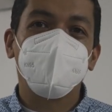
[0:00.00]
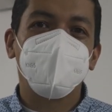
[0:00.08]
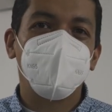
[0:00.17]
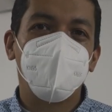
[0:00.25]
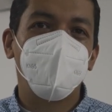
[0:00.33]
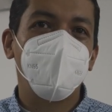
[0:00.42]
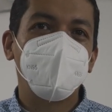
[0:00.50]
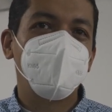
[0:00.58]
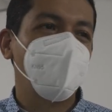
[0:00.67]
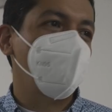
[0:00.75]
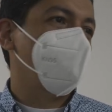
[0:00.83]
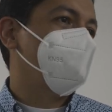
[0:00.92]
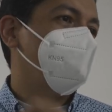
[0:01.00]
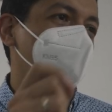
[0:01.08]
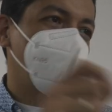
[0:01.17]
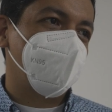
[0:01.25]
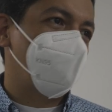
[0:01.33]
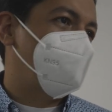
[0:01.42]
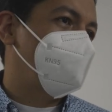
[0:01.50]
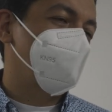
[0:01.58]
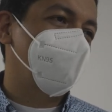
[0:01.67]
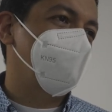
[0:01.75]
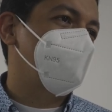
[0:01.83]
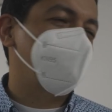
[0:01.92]
So if you want to
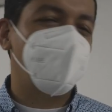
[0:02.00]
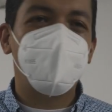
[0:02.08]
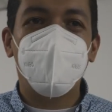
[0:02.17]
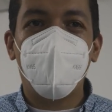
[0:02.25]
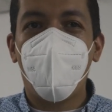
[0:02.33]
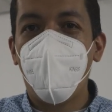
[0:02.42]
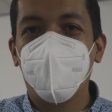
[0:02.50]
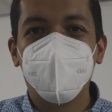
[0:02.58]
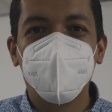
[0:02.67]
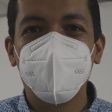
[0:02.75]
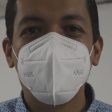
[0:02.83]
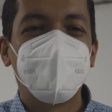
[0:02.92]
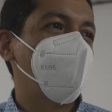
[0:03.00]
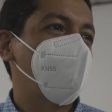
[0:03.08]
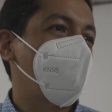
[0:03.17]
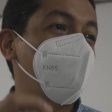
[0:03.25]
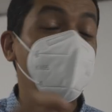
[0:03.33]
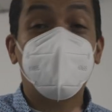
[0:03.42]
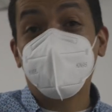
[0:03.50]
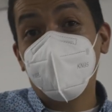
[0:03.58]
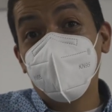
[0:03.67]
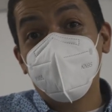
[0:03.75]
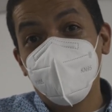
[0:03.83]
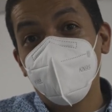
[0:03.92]
deposit, you know, a quarter or maybe a
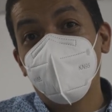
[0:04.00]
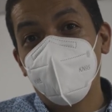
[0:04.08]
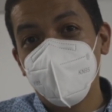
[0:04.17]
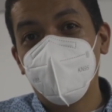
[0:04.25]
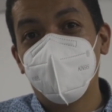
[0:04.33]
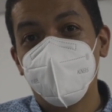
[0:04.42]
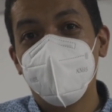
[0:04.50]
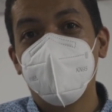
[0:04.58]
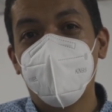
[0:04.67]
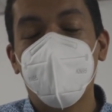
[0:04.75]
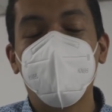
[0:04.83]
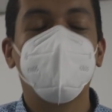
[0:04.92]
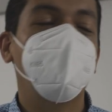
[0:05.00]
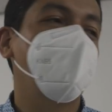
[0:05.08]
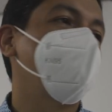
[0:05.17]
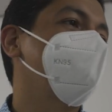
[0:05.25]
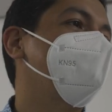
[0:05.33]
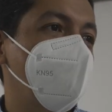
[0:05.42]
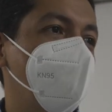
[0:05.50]
dollar coin, which are very common here,